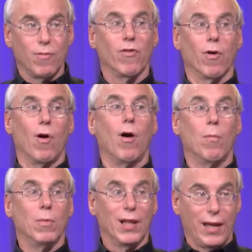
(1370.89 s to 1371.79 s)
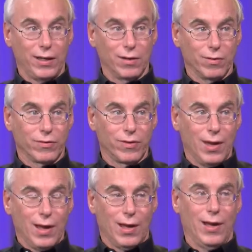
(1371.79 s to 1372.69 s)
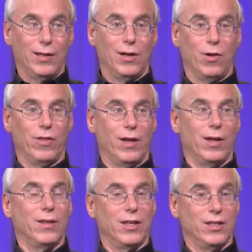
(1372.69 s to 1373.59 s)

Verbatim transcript: for all millennials. Uh, you know, the, the